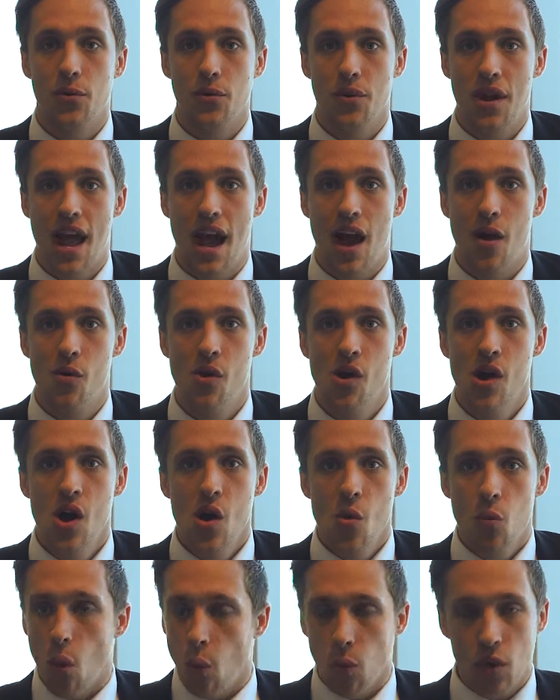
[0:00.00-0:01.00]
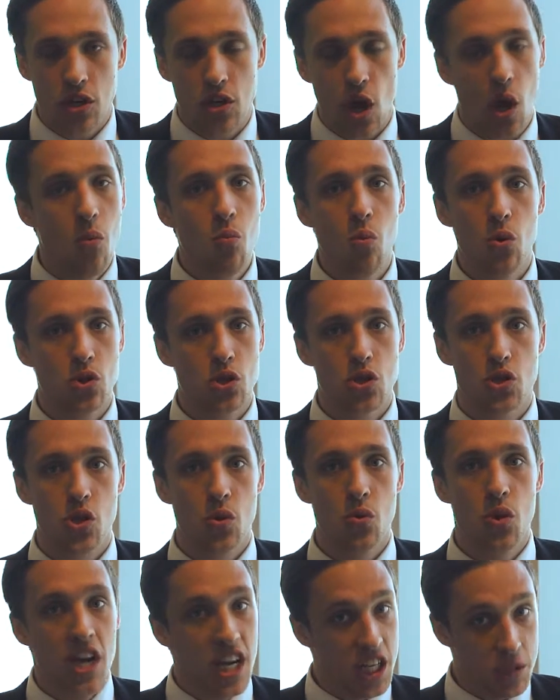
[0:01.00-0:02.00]
Now, what we don't want to
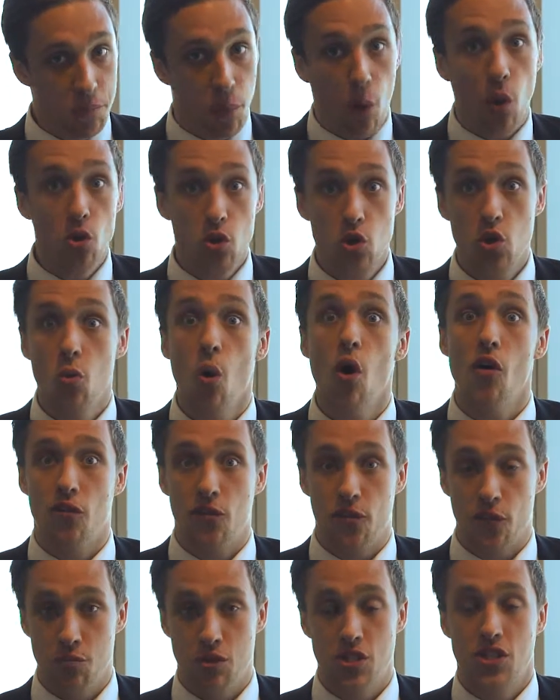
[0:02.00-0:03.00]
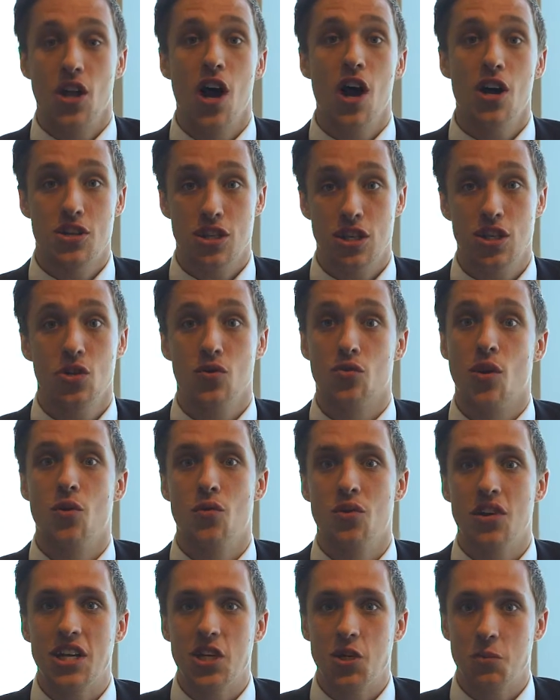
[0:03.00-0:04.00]
do is put you off from starting your
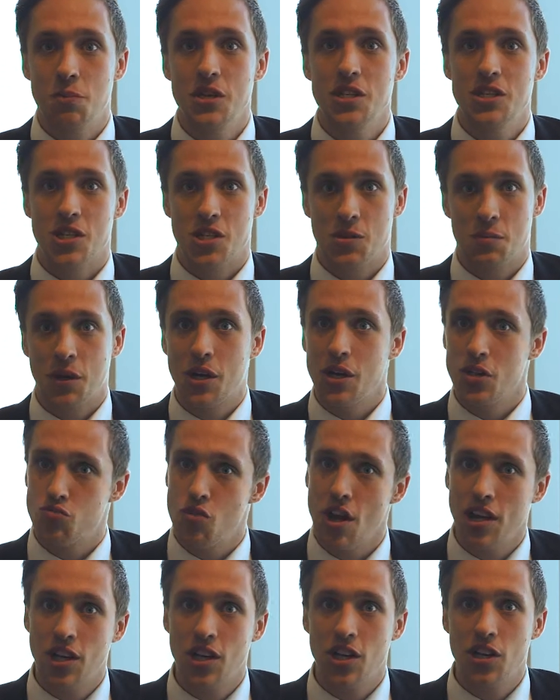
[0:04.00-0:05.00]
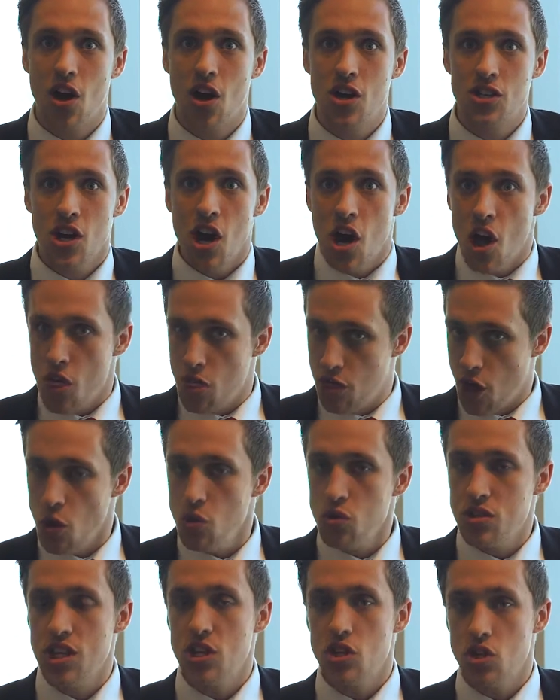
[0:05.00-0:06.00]
own niche business because recognize
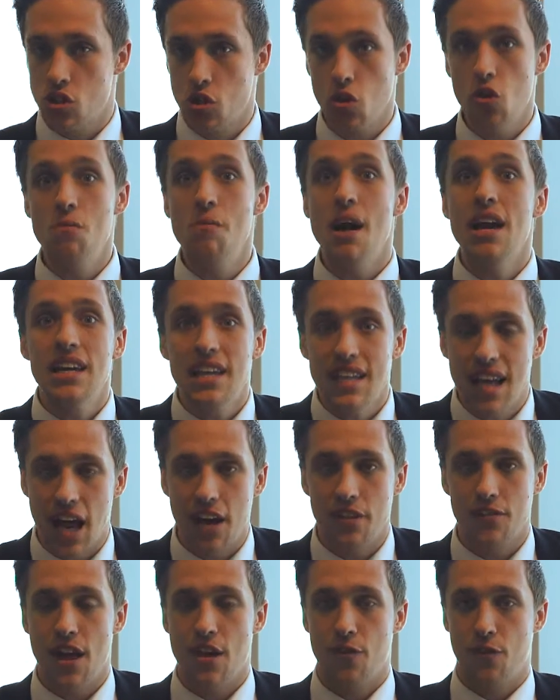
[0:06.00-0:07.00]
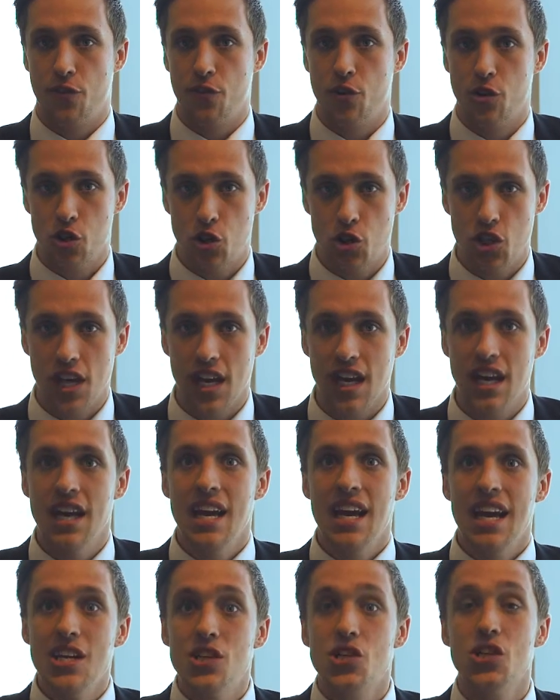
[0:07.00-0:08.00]
those that do make it out of their first year
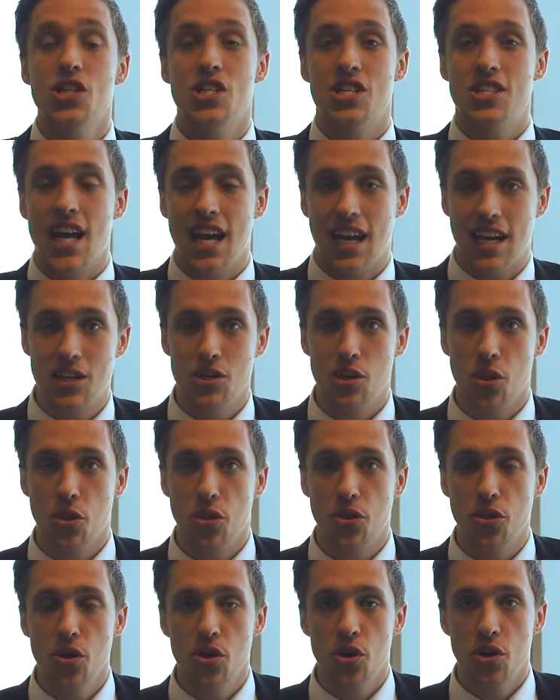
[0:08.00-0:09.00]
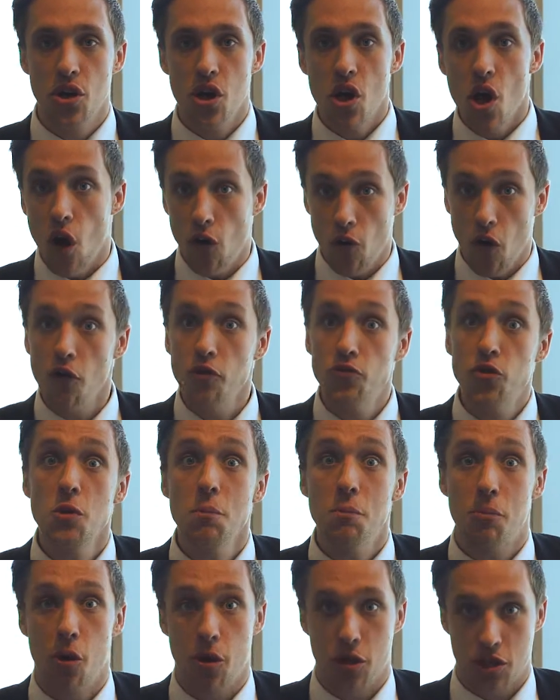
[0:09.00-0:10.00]
into the second and third are often
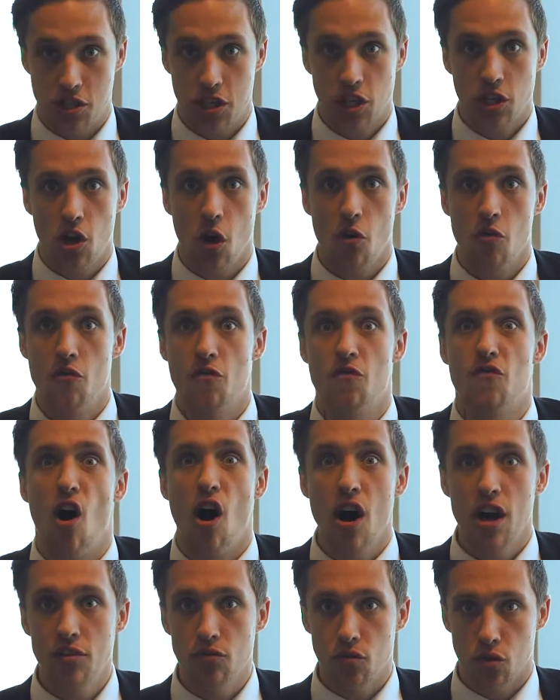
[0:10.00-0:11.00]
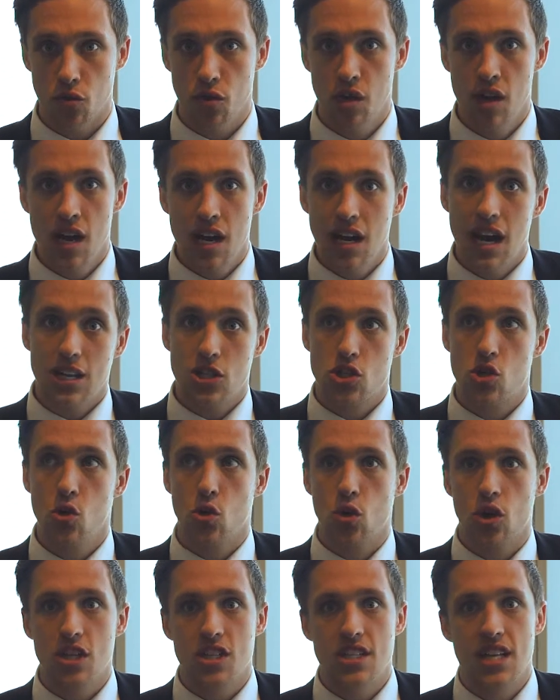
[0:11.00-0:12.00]
products that go viral. Let's
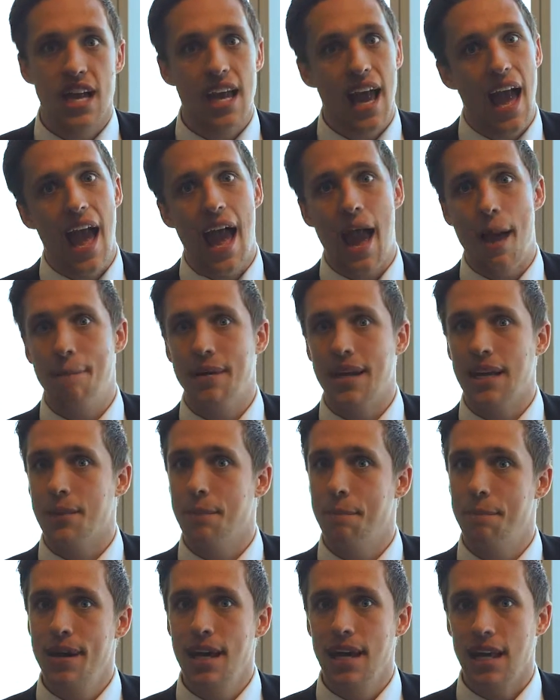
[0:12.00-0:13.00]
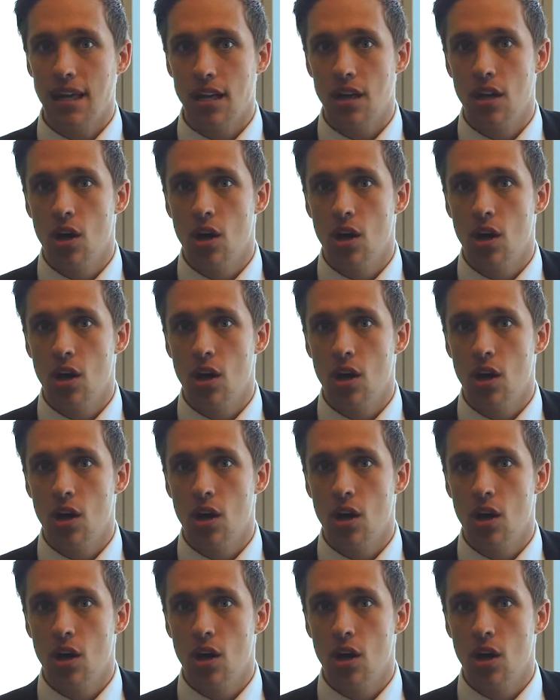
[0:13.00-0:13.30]
look at, say, Airbnb.